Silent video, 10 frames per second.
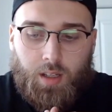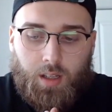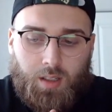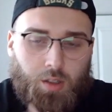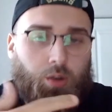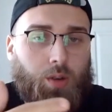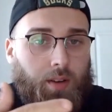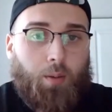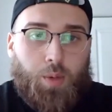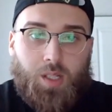two different
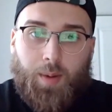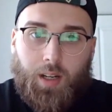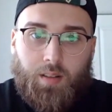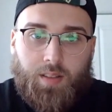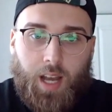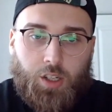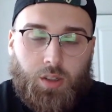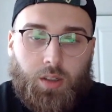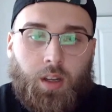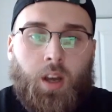perspectives,
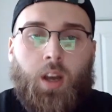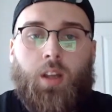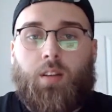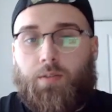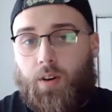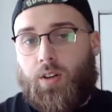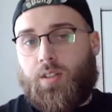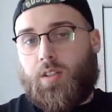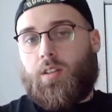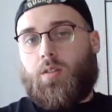actually. The first
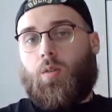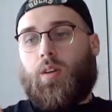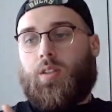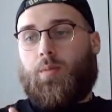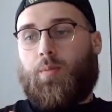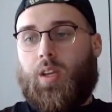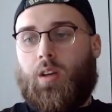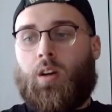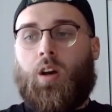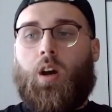is going to be
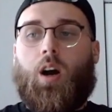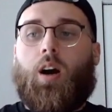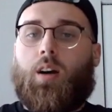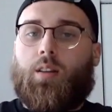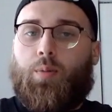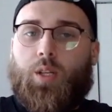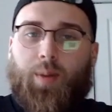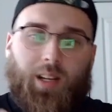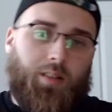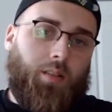the
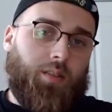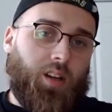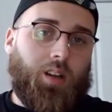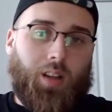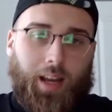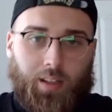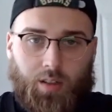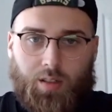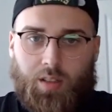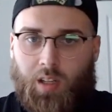perspective of the
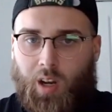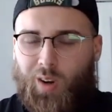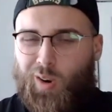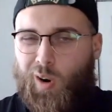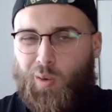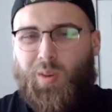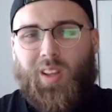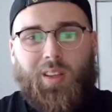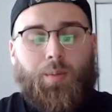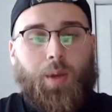collectors, who are really
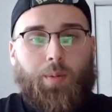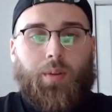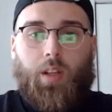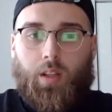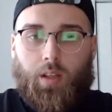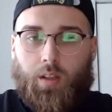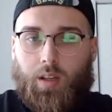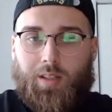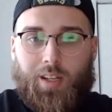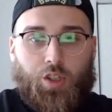the people that
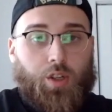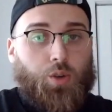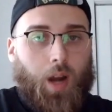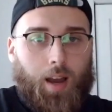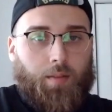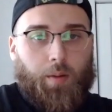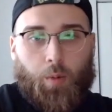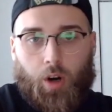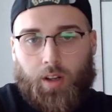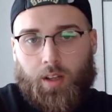essentially drive the
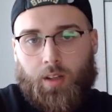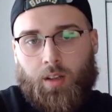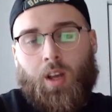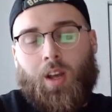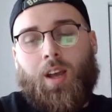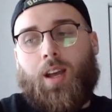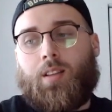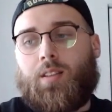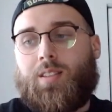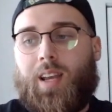market. And
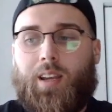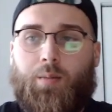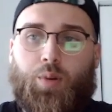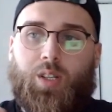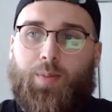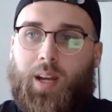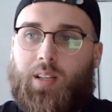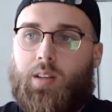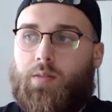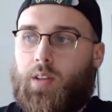then the second
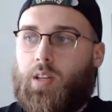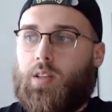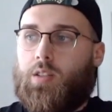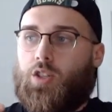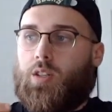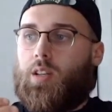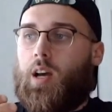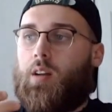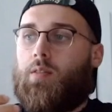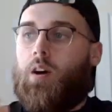perspective is just
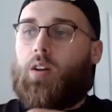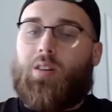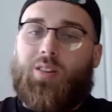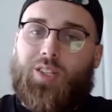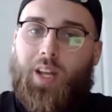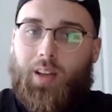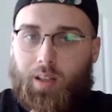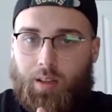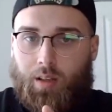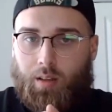kind of understanding
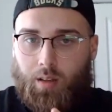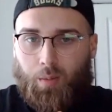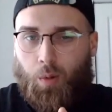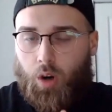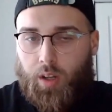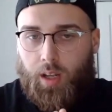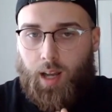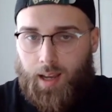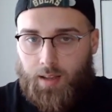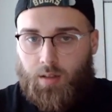the market
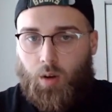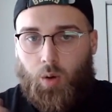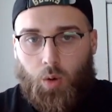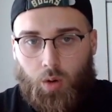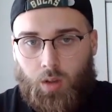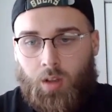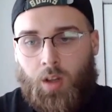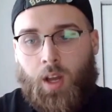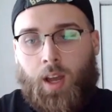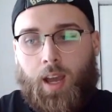as a whole,
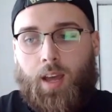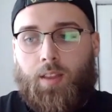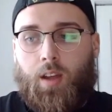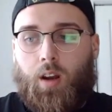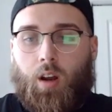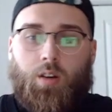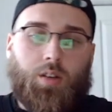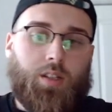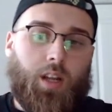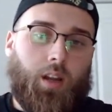and then
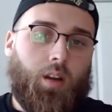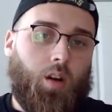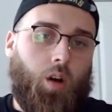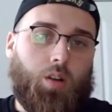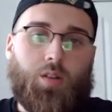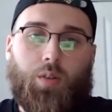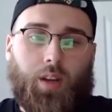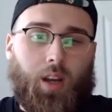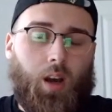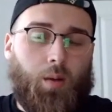understanding also the
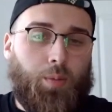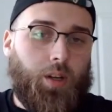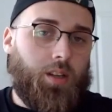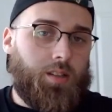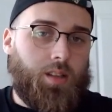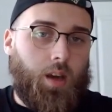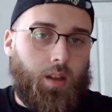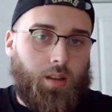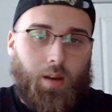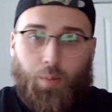companies
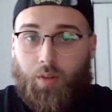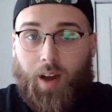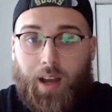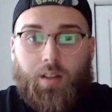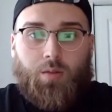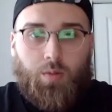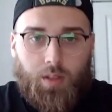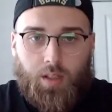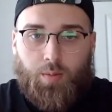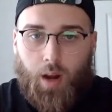that provide us with
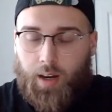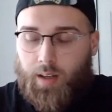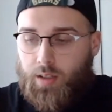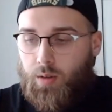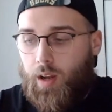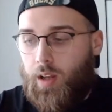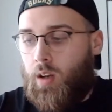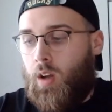these products, right?